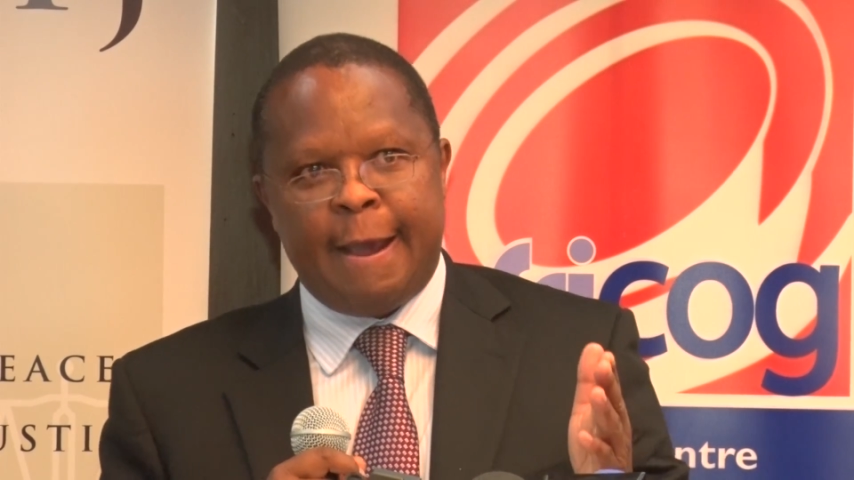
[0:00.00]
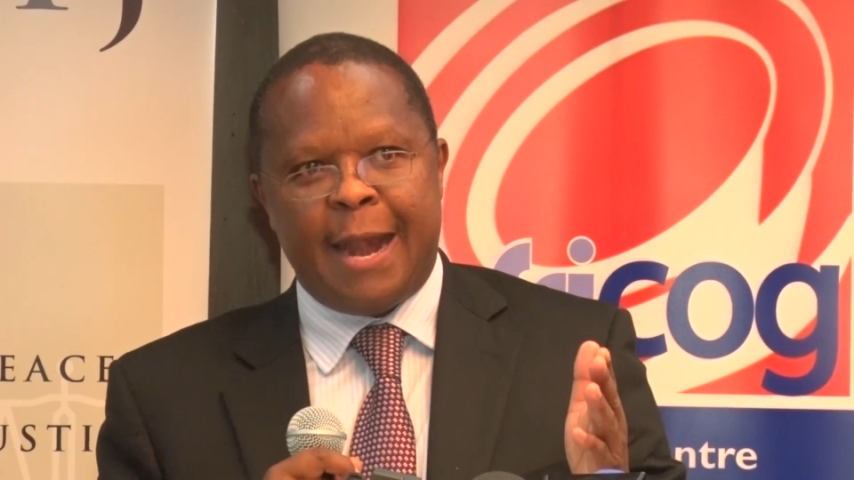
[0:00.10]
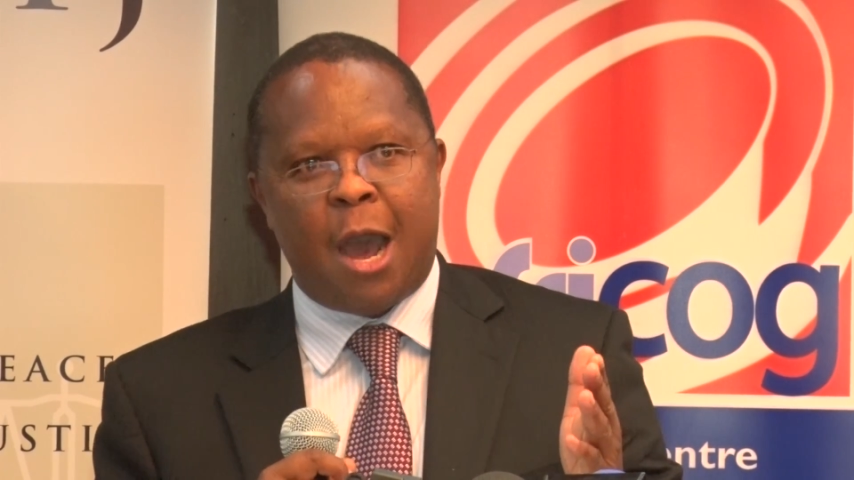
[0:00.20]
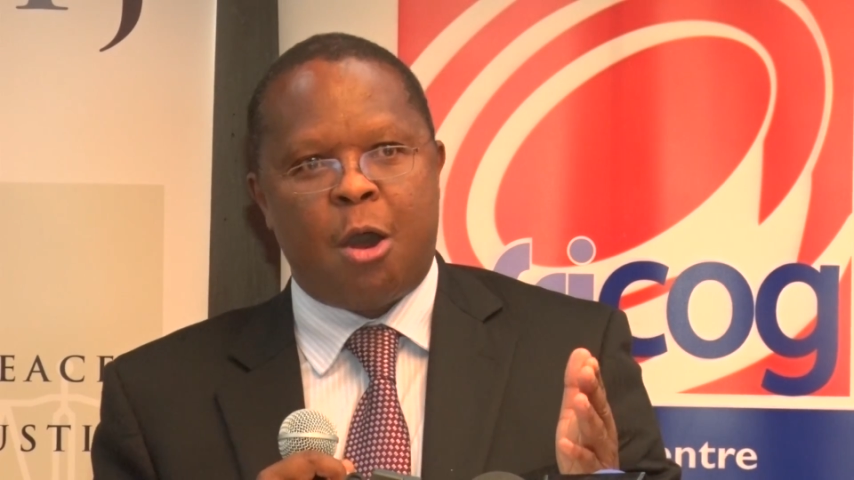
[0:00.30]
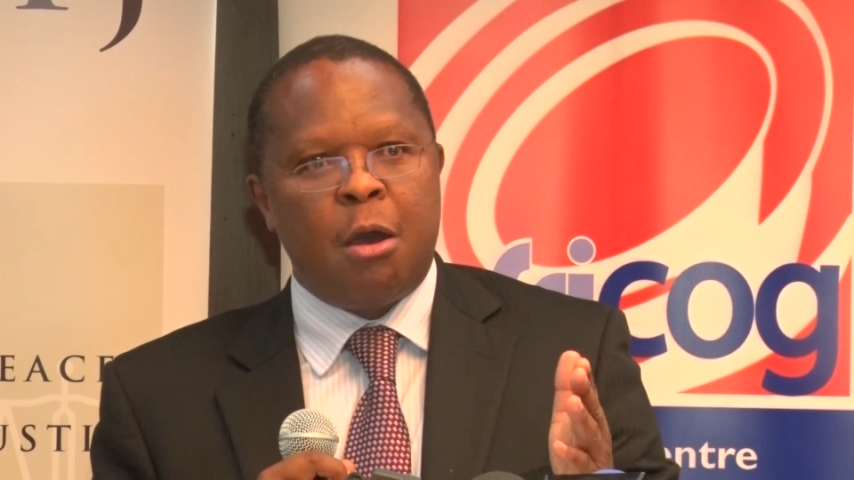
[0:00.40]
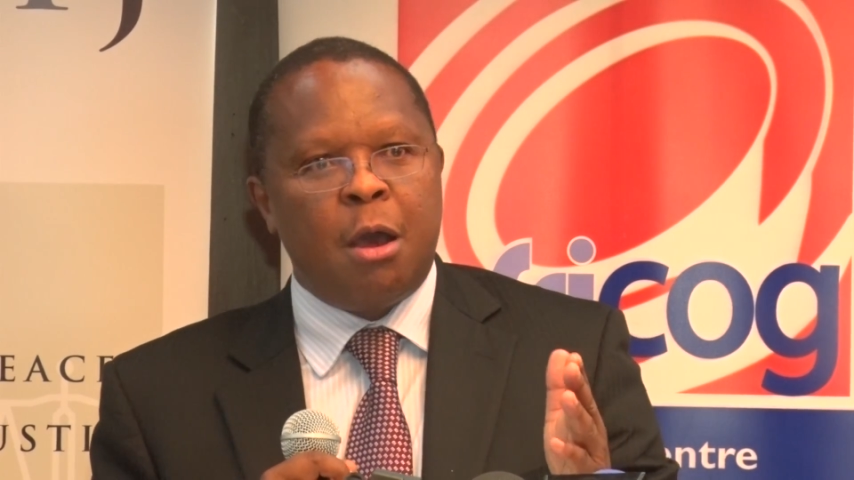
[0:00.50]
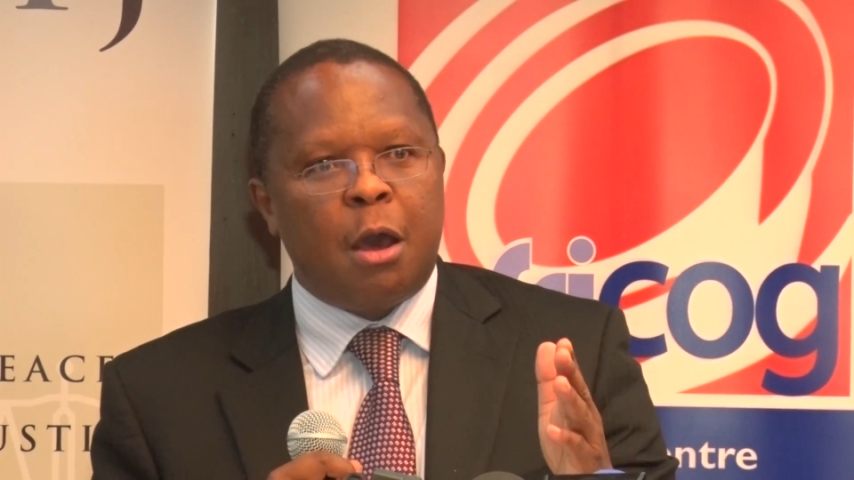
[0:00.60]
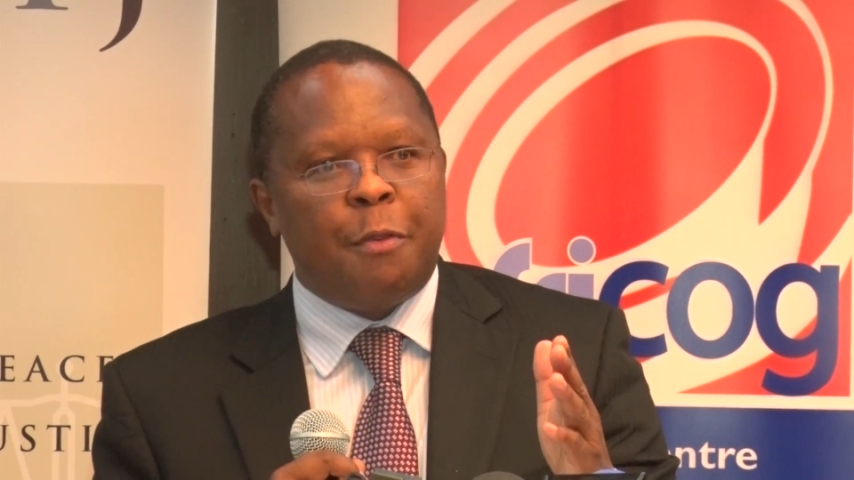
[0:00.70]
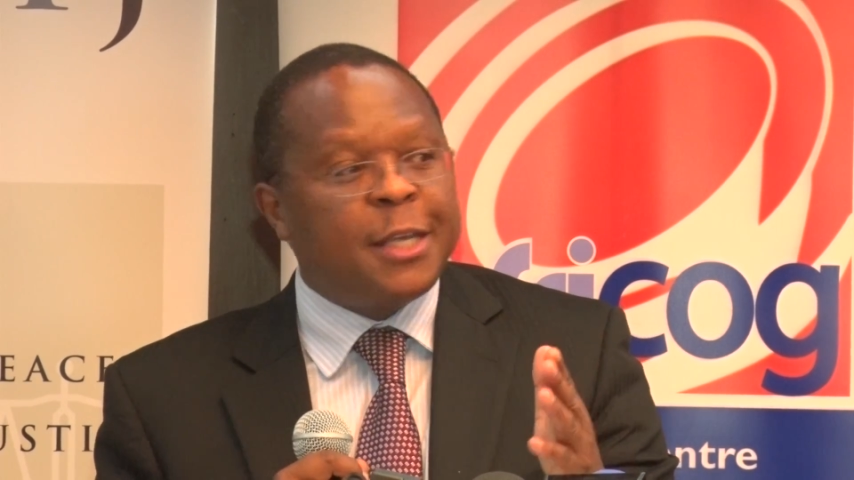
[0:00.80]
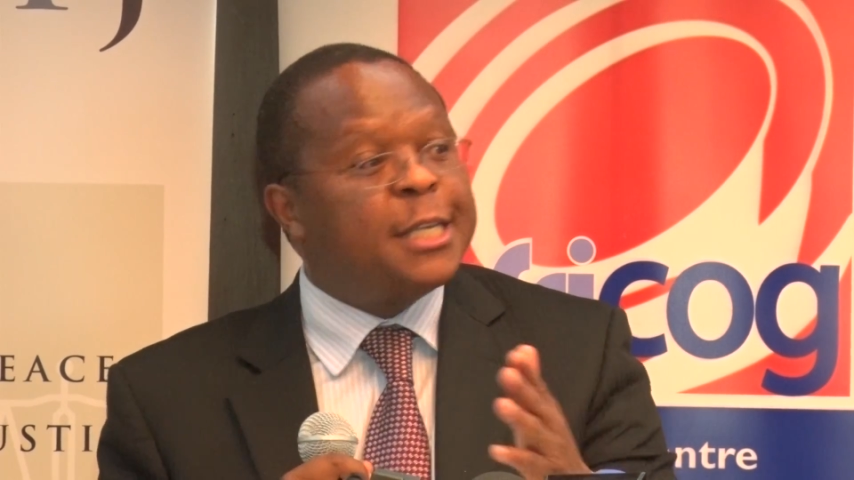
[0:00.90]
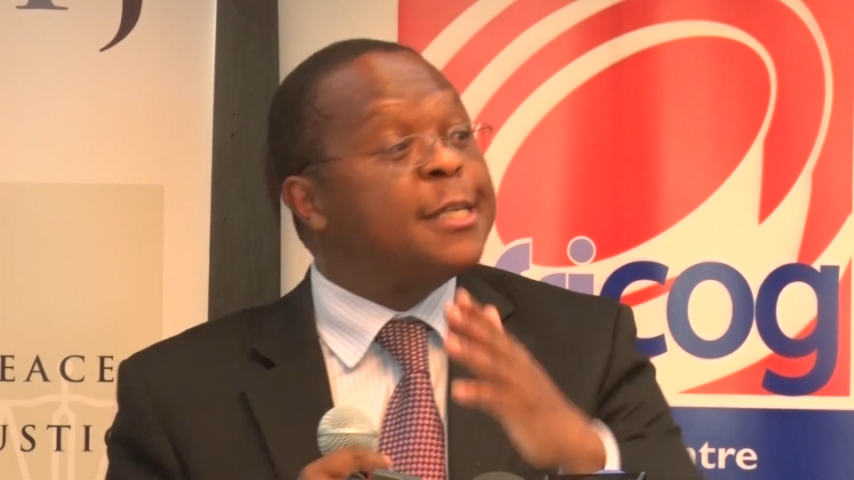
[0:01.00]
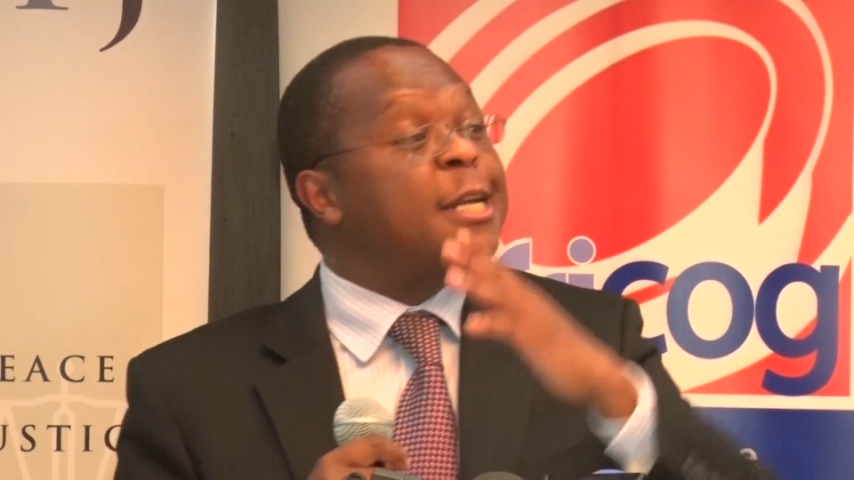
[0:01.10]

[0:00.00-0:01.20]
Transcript: Now, this is